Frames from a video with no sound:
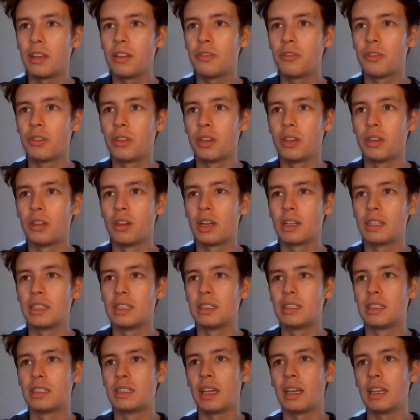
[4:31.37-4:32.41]
for the United
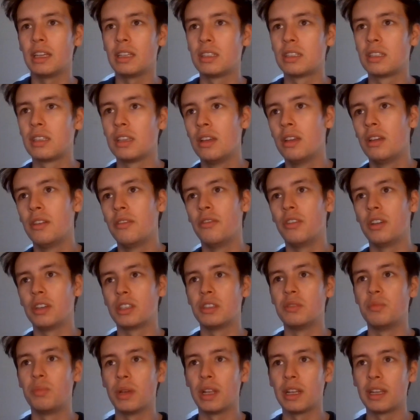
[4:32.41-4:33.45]
States versus
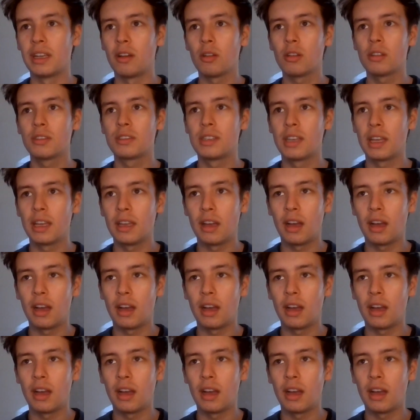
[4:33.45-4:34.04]
Billie Holiday.